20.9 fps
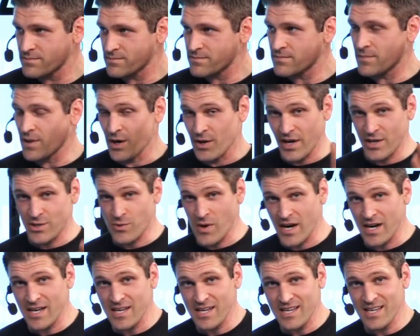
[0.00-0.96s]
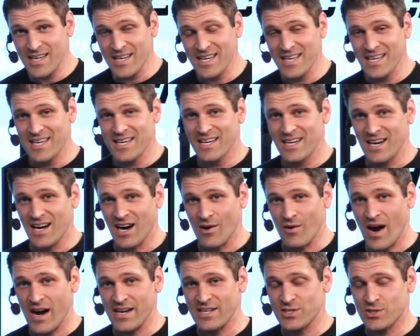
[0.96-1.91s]
Are you guys ready? All
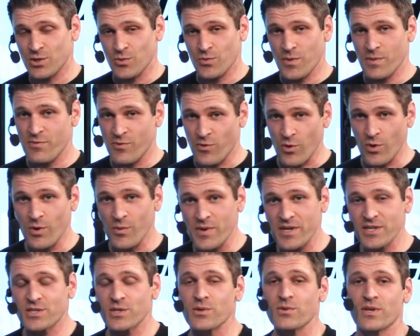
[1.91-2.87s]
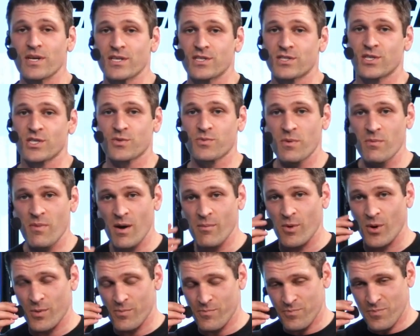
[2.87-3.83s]
right, so before we do this, just
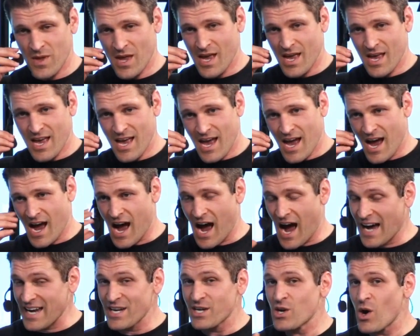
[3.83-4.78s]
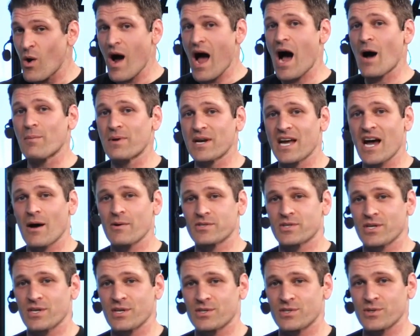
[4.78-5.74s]
remember, I didn't know how many I
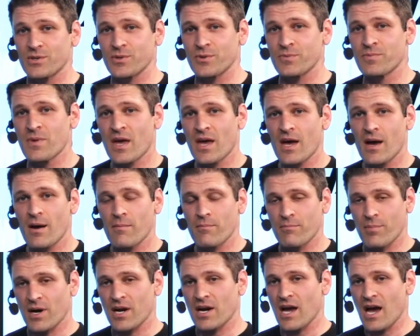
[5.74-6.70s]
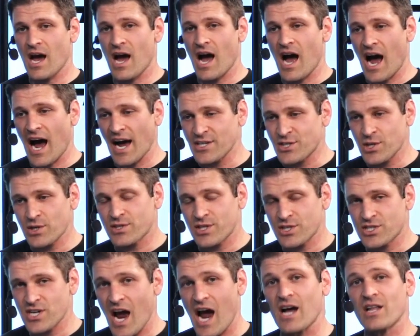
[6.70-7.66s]
was going to do, but I took the
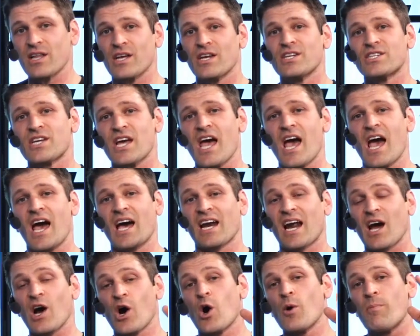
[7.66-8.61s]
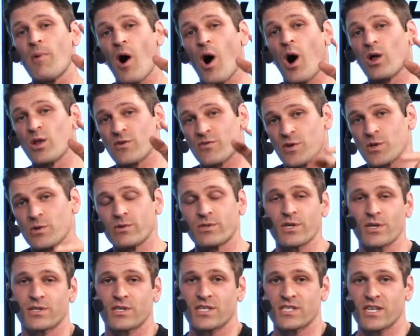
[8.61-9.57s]
challenge, and I hope all of you
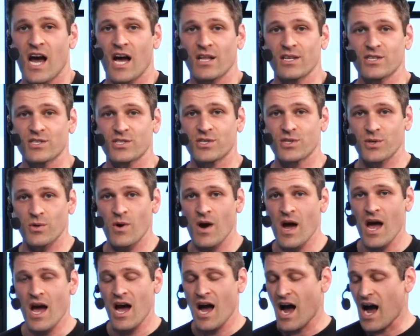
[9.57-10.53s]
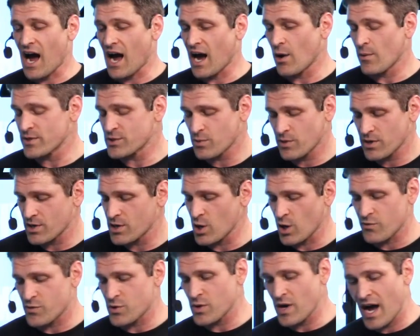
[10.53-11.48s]
took the challenge too. I always want to
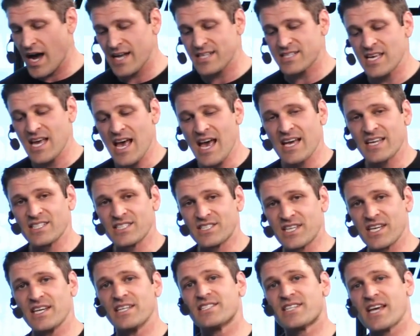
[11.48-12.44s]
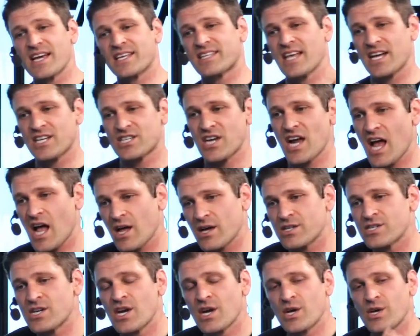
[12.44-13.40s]
know if you guys did take that
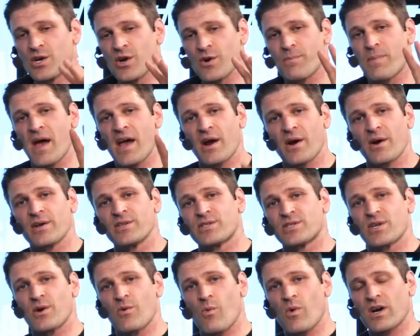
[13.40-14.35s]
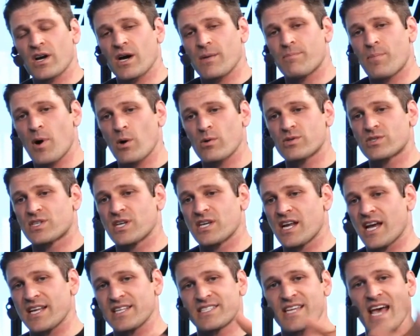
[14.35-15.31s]
challenge, your parents want to post
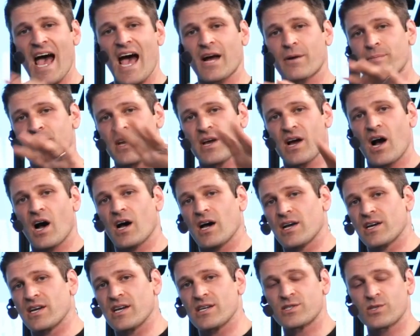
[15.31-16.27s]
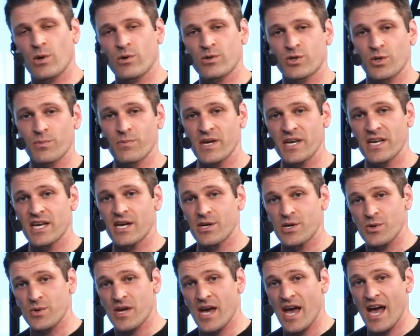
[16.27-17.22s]
it and tag me on social media,
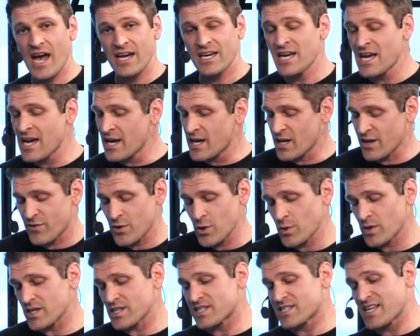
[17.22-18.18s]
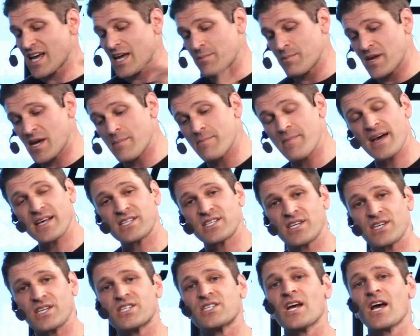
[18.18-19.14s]
you can. If you want to send me a
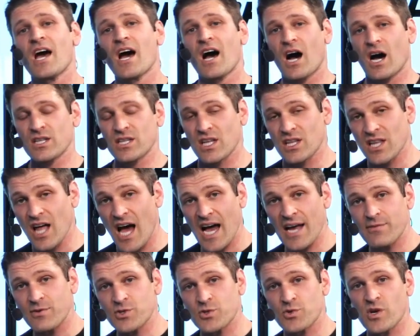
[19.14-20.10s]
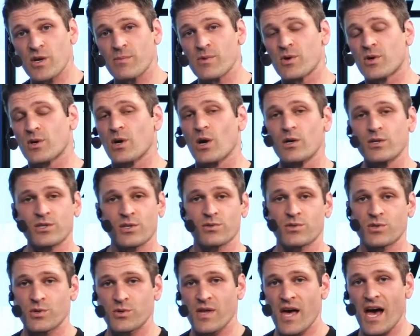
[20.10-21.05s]
message on the live stream, you can also
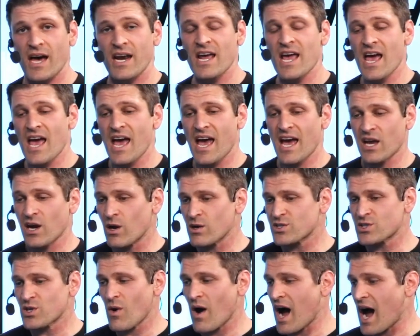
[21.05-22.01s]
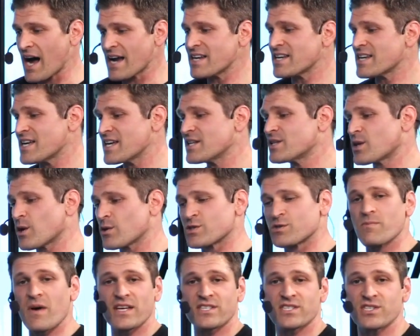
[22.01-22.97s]
do that. And also, I need
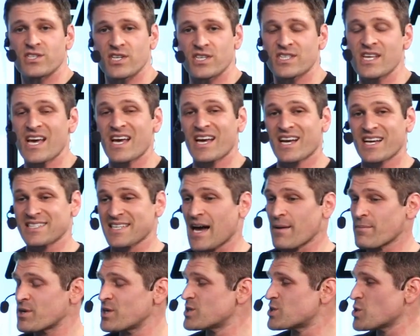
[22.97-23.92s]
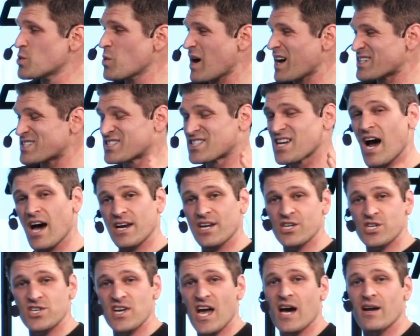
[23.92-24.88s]
those messages because I'm going to do a ton
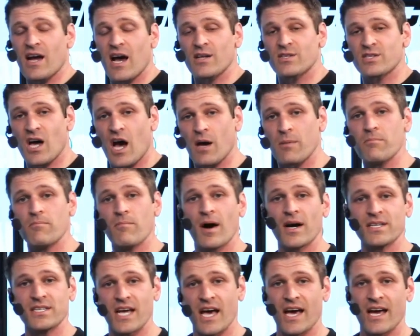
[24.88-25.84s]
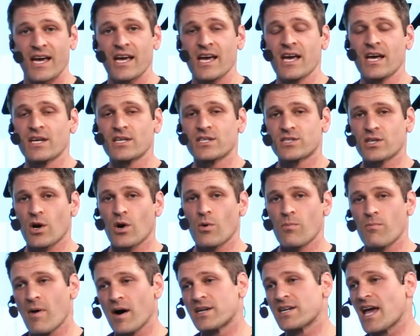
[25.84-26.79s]
of shout outs on Monday. So
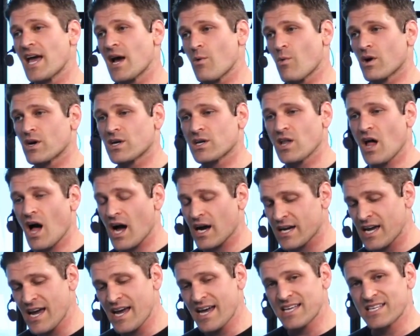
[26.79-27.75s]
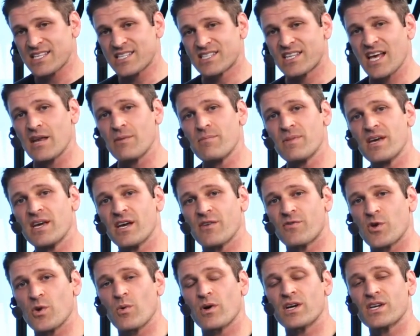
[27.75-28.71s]
Monday at 1 o'clock, send me,
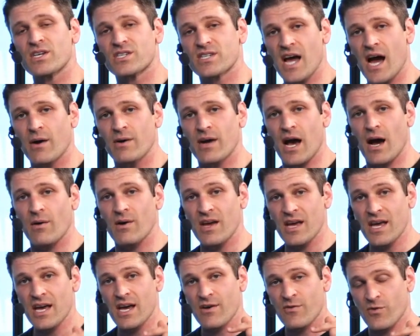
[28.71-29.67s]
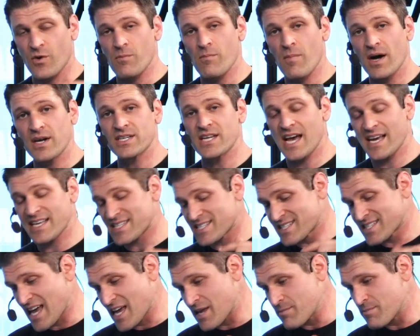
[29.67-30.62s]
if you want a shout out for Monday,
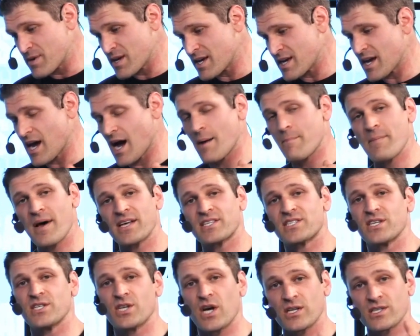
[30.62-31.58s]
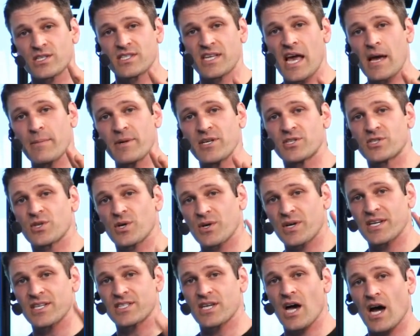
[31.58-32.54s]
send me a message on
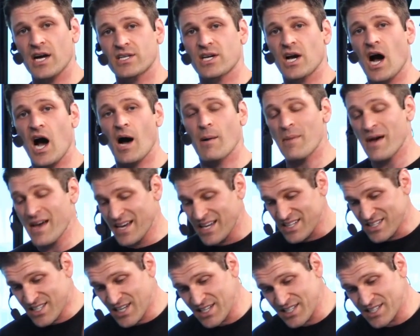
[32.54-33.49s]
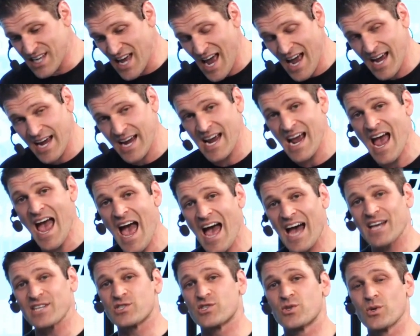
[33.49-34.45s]
sammycircuit.com today
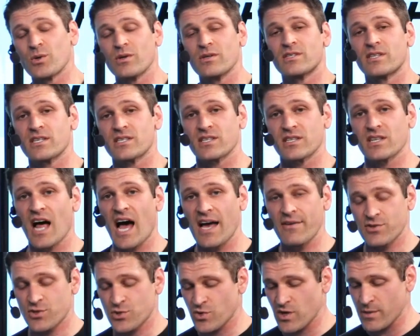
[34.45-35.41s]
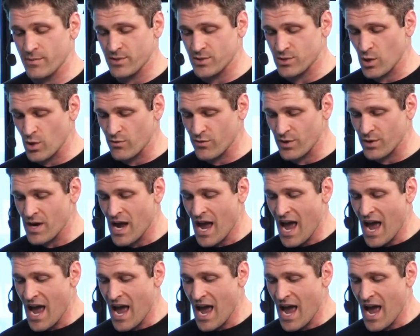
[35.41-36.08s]
as soon as this live stream is over.